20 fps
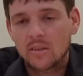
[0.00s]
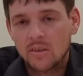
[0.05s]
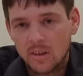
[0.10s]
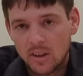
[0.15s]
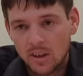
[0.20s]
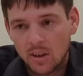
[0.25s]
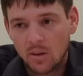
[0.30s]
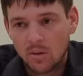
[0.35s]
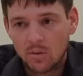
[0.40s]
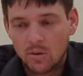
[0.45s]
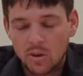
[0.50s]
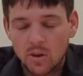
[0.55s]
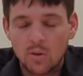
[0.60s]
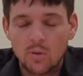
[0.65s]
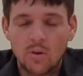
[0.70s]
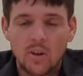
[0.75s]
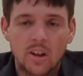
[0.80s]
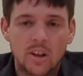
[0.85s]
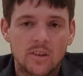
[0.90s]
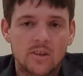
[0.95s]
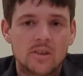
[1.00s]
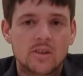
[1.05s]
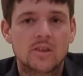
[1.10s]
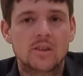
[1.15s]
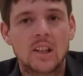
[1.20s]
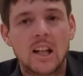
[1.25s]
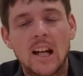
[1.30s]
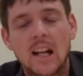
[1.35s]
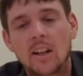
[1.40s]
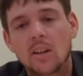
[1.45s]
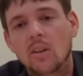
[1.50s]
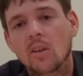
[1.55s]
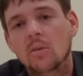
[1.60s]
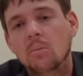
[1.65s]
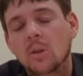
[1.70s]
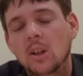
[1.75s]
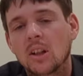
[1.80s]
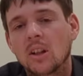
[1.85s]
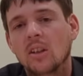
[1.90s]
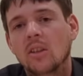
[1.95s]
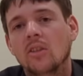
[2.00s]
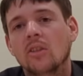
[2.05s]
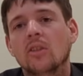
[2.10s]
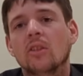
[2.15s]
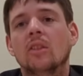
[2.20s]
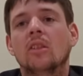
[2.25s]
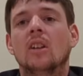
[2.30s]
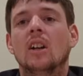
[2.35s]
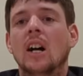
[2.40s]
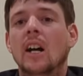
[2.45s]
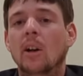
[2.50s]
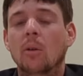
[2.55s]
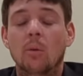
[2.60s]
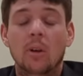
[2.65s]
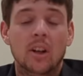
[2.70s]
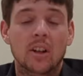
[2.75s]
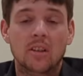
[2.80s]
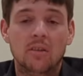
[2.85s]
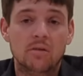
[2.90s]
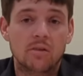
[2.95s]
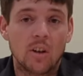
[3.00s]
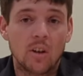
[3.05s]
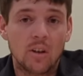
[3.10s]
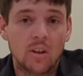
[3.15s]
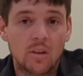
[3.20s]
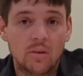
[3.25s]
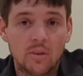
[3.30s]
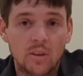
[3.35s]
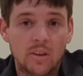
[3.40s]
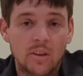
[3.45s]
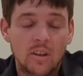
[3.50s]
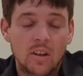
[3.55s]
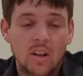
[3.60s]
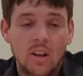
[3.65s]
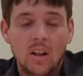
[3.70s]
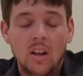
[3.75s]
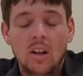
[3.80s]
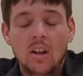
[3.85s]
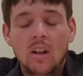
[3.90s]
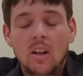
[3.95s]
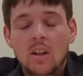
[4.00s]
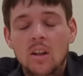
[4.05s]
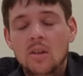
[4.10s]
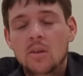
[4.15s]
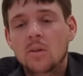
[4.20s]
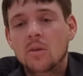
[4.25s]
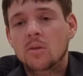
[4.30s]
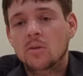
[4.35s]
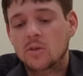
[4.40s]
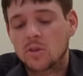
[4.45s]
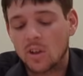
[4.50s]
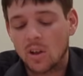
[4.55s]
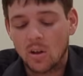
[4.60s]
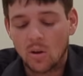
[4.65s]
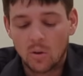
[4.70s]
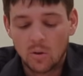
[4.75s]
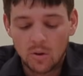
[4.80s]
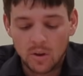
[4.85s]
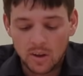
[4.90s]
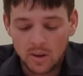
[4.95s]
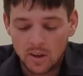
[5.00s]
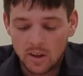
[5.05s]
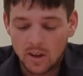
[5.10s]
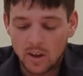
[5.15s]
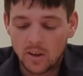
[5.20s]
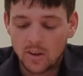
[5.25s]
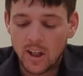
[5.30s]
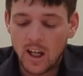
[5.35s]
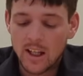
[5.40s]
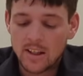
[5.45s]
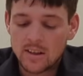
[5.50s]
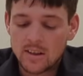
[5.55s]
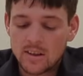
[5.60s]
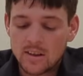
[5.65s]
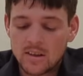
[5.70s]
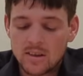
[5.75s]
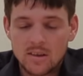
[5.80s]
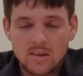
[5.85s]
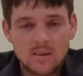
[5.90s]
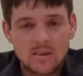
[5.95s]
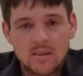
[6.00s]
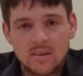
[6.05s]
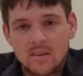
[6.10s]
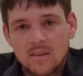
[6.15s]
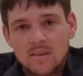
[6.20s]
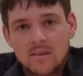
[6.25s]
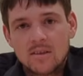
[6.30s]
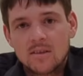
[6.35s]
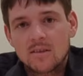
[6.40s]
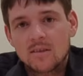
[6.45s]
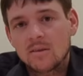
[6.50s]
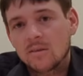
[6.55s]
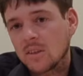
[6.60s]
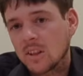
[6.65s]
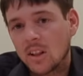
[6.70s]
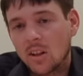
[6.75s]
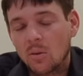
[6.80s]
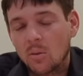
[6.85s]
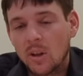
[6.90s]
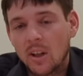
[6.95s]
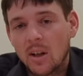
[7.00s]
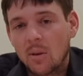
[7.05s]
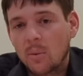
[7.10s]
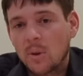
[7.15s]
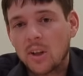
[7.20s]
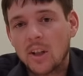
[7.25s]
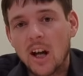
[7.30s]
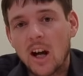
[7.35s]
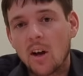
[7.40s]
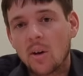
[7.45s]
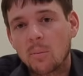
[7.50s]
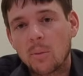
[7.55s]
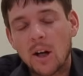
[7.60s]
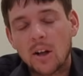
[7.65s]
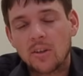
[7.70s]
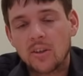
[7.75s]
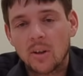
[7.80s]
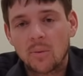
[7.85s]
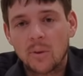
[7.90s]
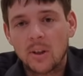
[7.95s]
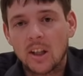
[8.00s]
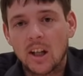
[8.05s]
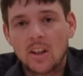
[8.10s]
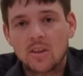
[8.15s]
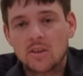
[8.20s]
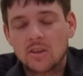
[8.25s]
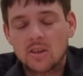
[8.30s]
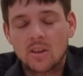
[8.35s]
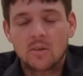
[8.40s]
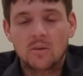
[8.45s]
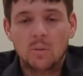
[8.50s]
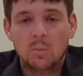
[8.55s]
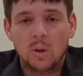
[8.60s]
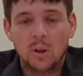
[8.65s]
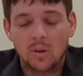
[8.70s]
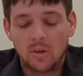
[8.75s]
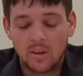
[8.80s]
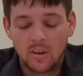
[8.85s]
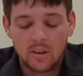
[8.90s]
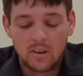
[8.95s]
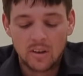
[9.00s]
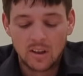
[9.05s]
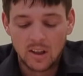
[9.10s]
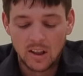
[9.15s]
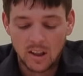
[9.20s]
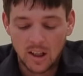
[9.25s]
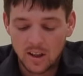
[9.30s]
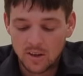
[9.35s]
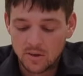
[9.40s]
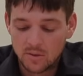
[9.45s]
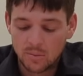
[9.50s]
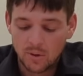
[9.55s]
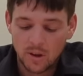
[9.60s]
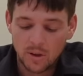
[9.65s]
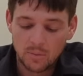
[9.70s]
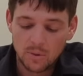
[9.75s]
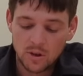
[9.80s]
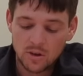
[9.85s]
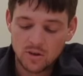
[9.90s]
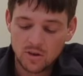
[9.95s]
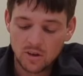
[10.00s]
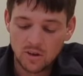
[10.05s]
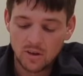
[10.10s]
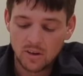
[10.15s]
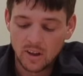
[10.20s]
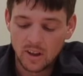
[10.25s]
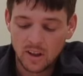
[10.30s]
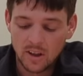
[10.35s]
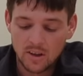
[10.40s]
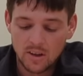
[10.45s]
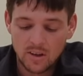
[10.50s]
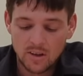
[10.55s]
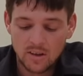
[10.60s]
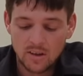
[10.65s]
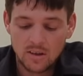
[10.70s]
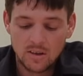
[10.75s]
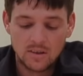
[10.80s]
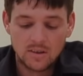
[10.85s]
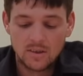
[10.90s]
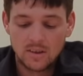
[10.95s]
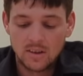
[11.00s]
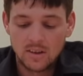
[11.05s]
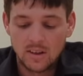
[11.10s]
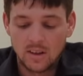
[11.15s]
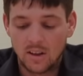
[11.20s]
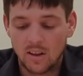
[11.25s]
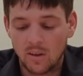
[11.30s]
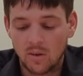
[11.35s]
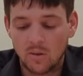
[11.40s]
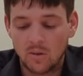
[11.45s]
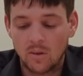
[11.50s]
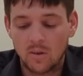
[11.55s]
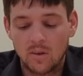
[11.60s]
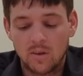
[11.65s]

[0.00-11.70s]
you know, to this standard, because I don't want it to fall over. So, you know, that's, you know, when I'm in doubt about something, I just overbuild it, and I just want to be sure that, you know,